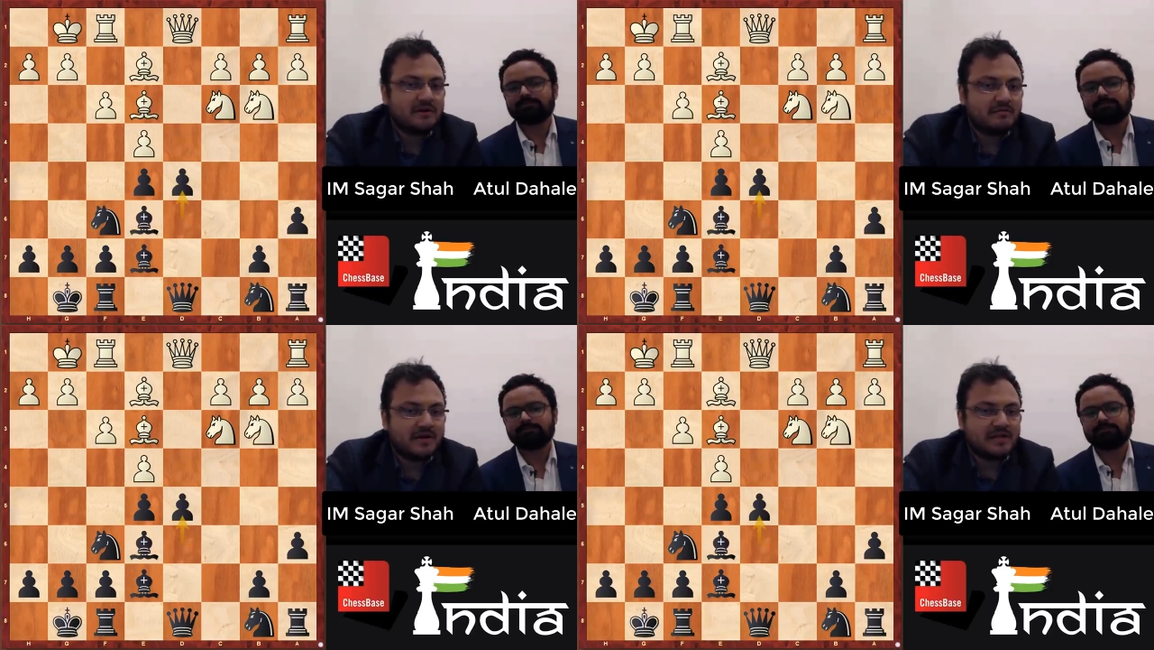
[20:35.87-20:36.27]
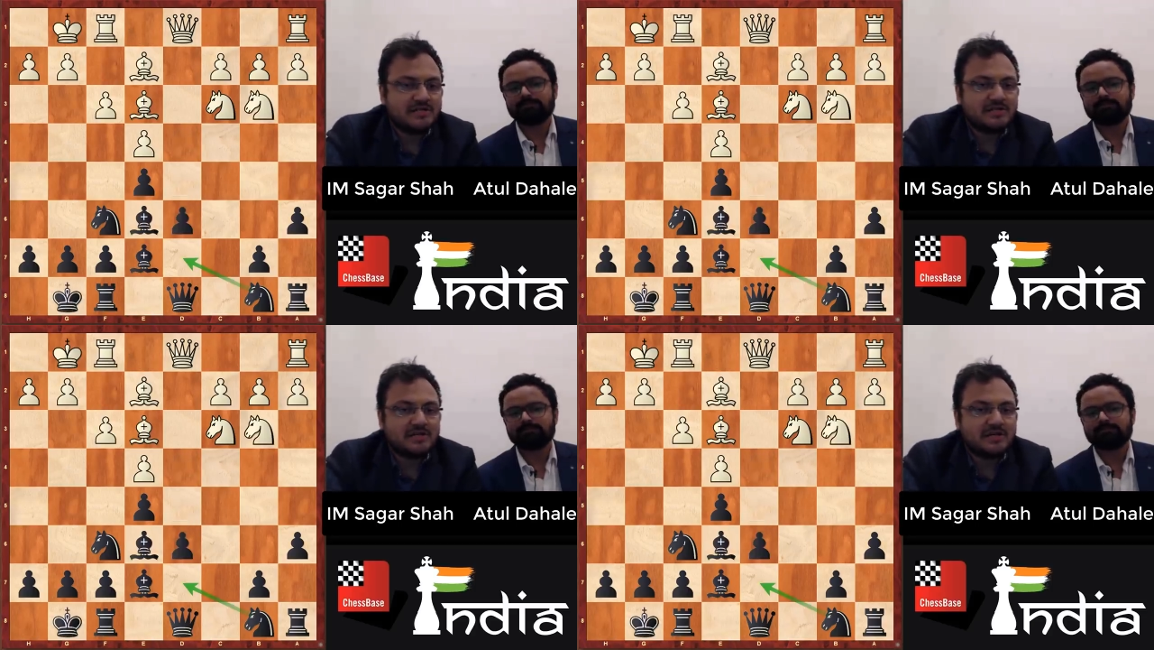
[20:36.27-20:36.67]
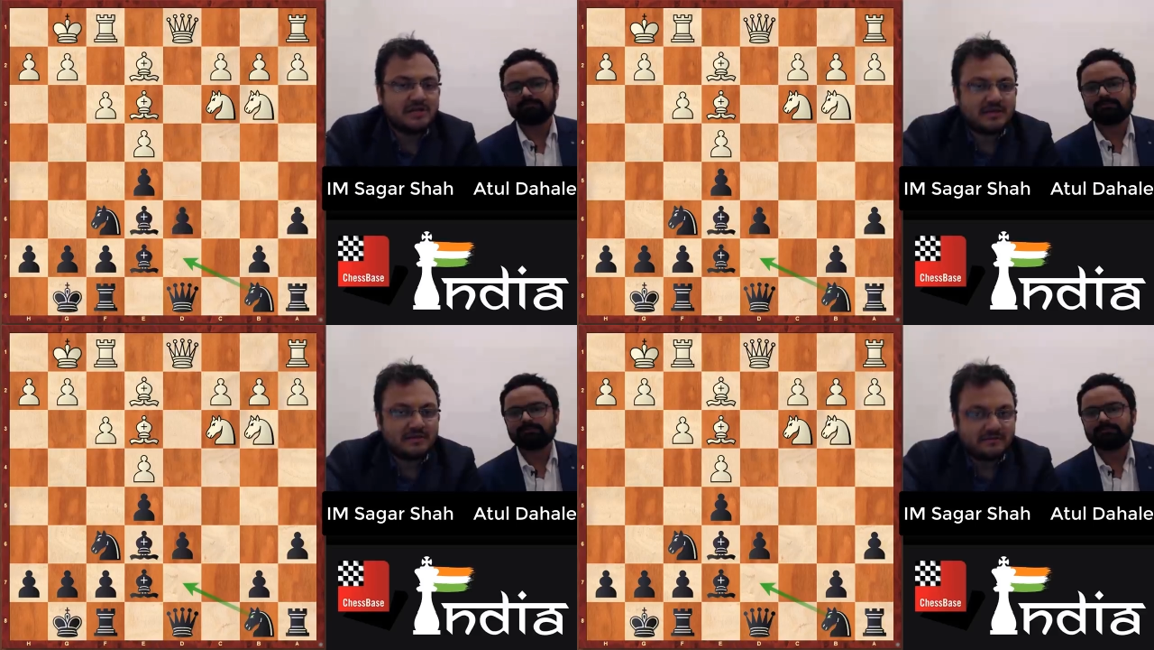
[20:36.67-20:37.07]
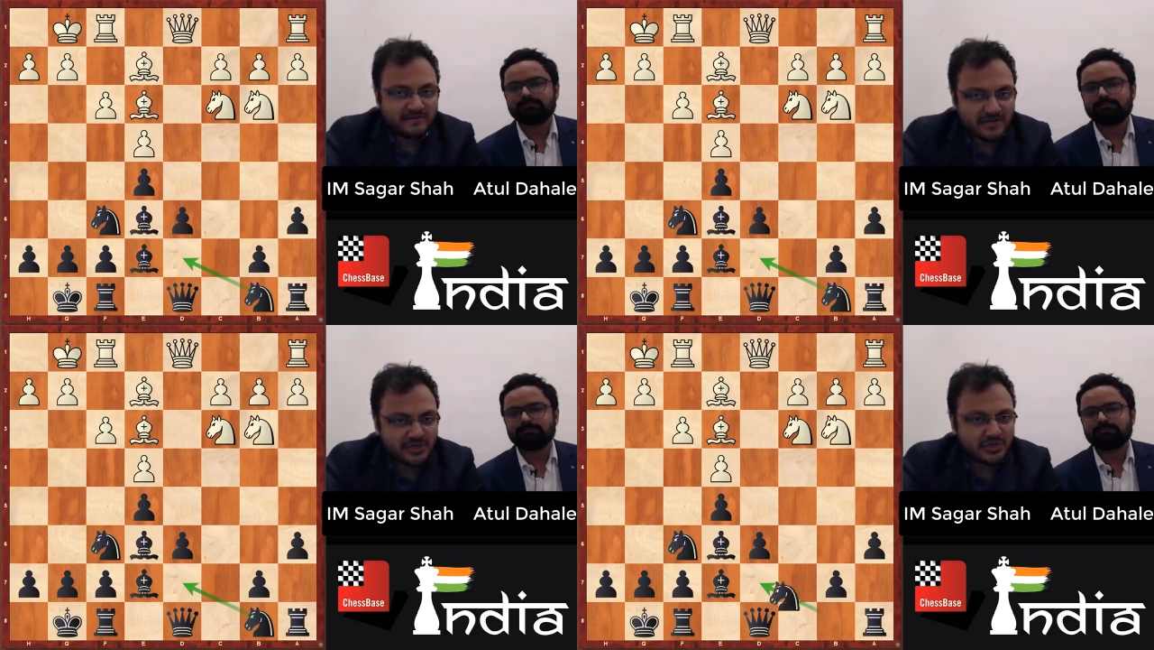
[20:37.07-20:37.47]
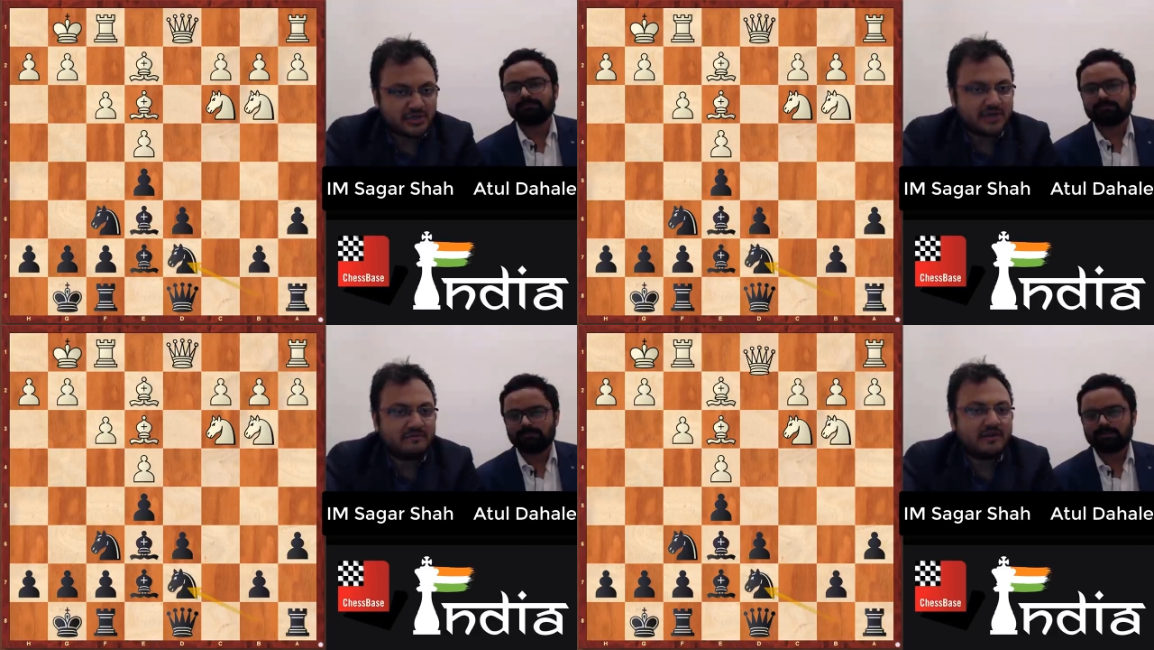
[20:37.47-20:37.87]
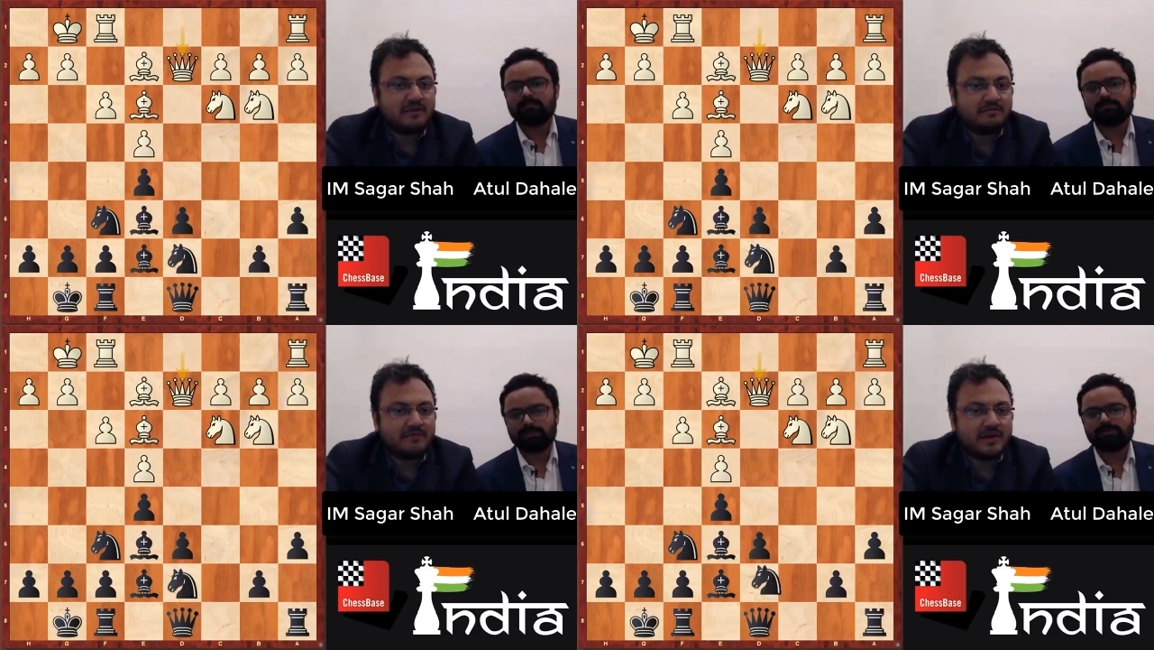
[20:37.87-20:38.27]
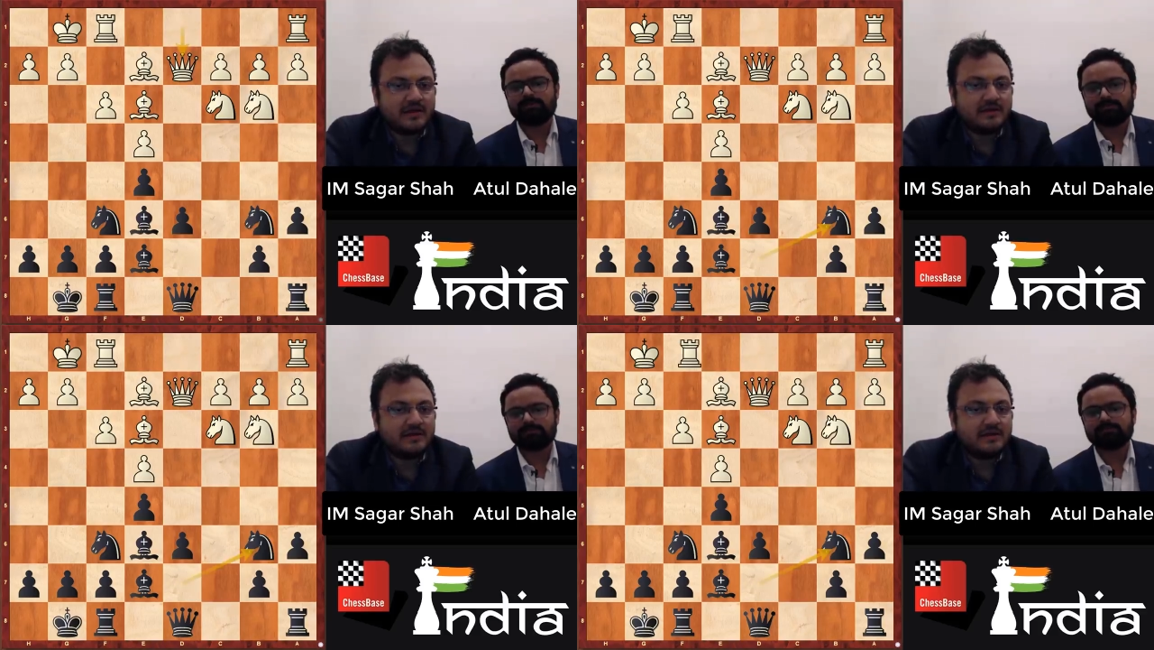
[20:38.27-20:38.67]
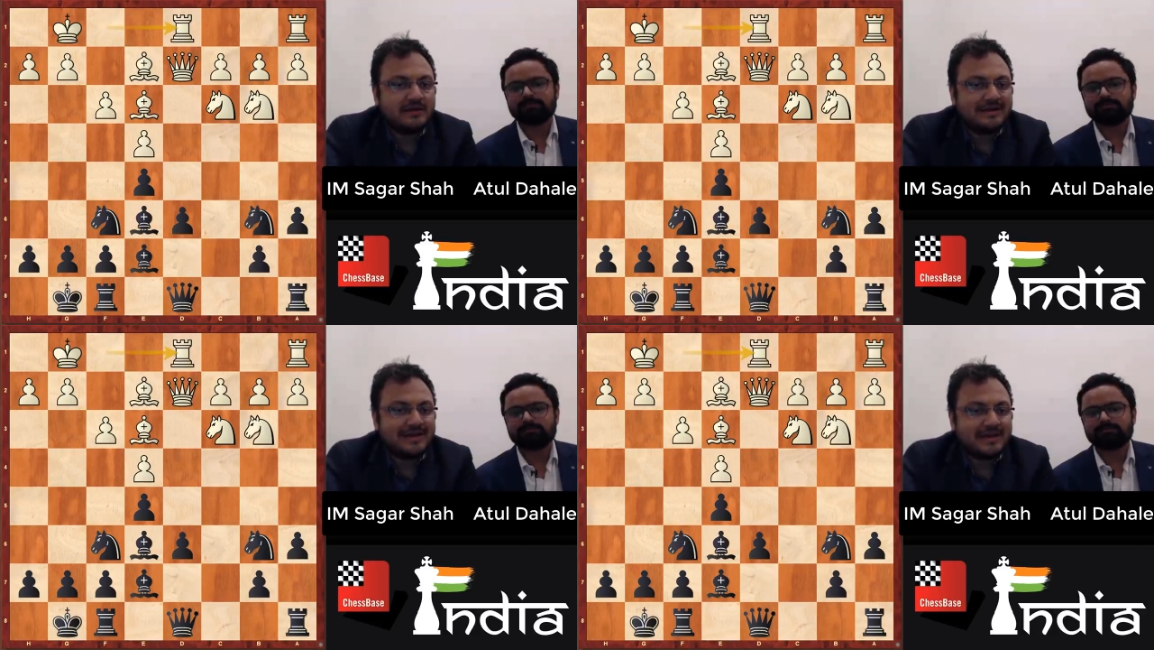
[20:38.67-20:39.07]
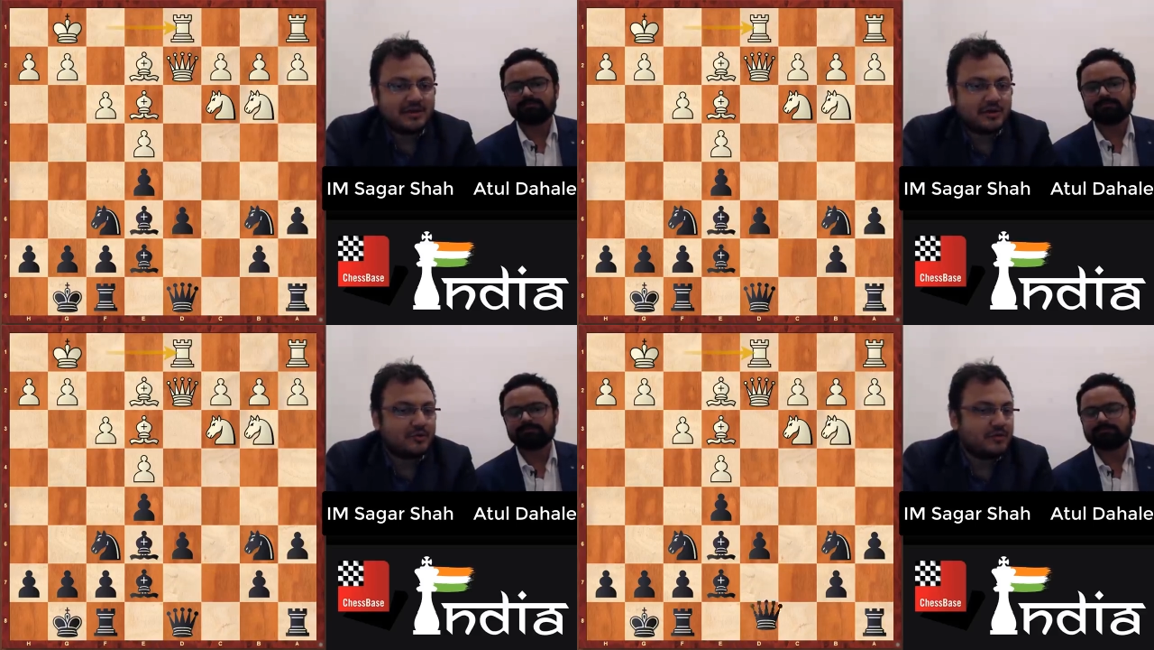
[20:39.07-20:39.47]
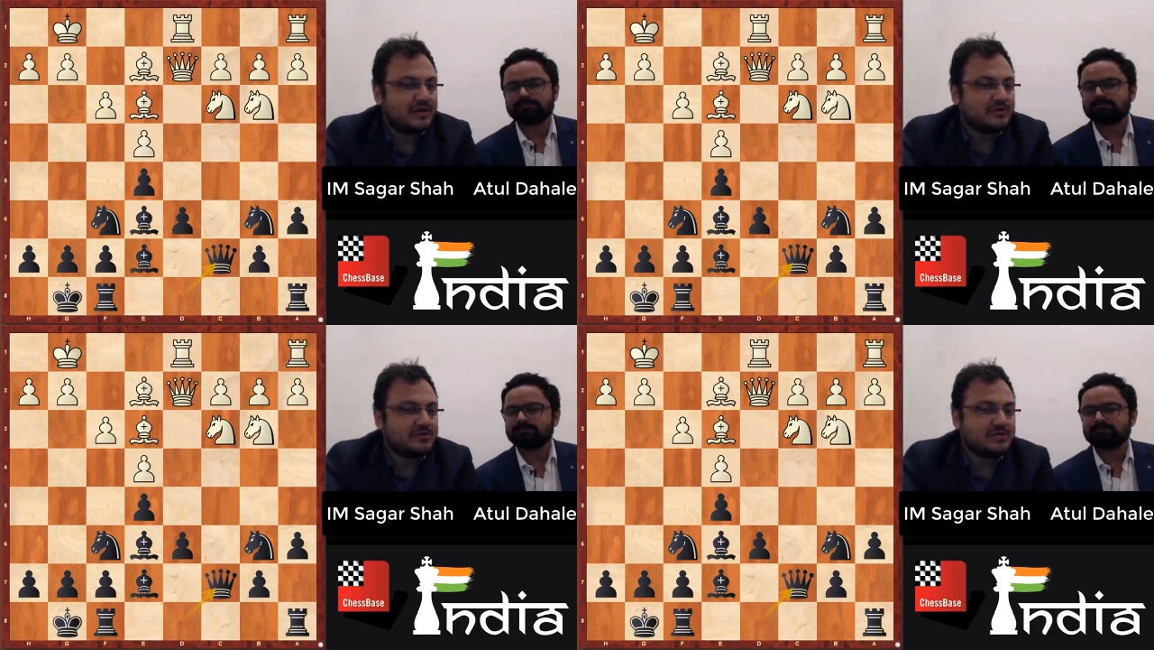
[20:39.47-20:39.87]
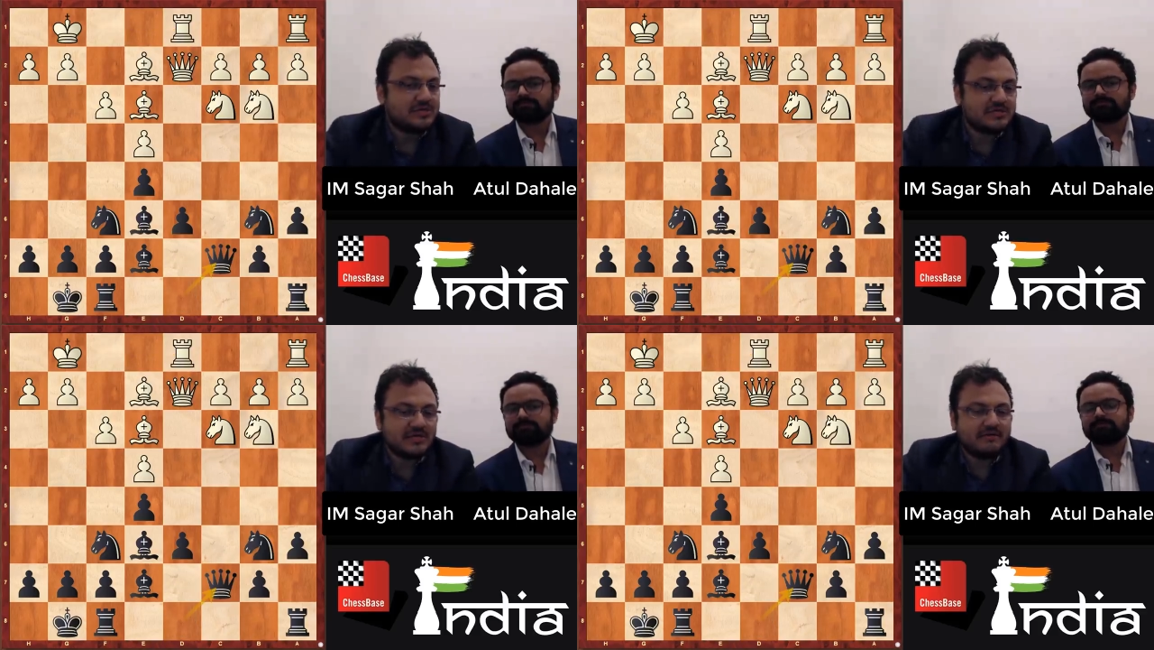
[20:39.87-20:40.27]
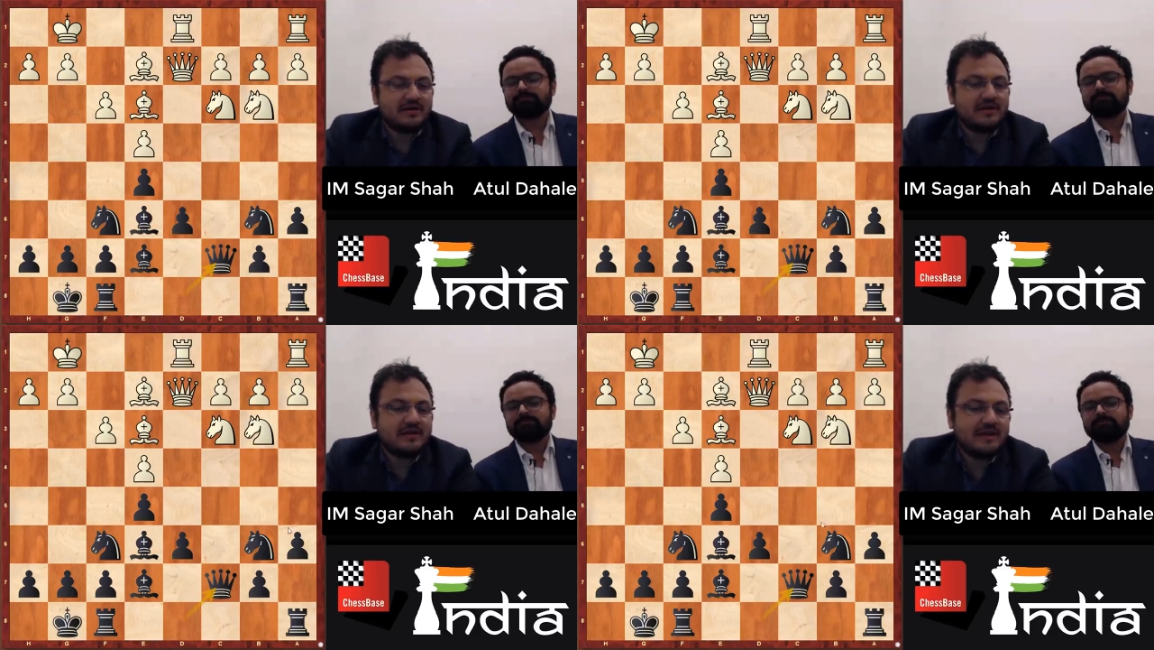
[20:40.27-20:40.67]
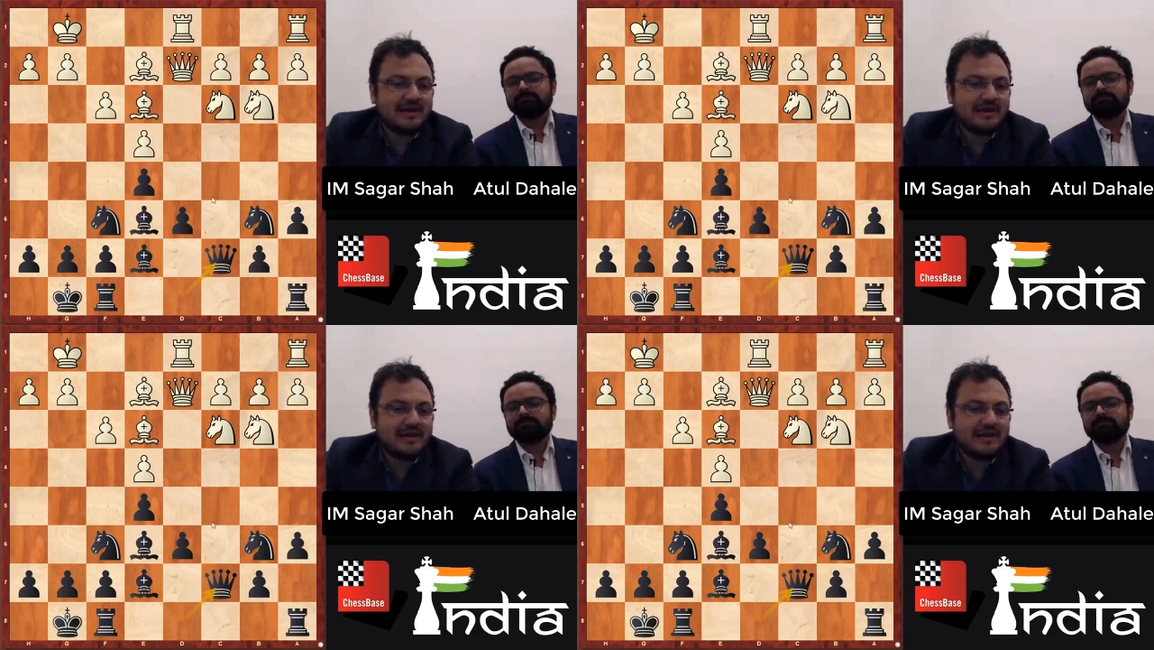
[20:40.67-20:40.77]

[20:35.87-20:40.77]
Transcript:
Speaker 1: but instead finish your development, development, get your queen to c7.